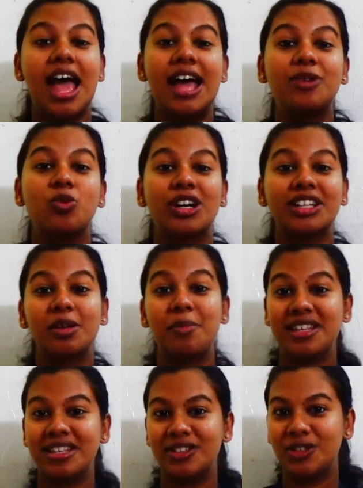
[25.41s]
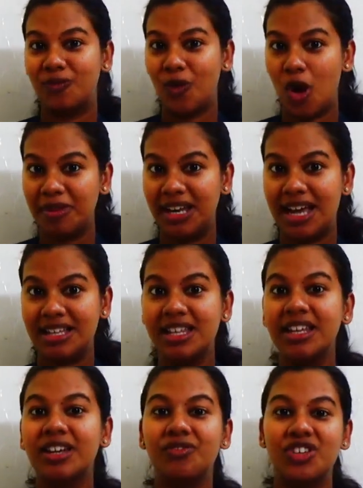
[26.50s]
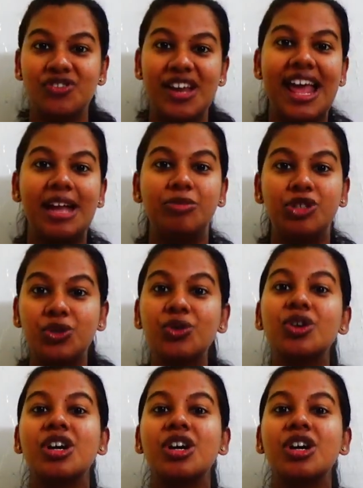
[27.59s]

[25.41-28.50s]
and what are the basics formulas which will help to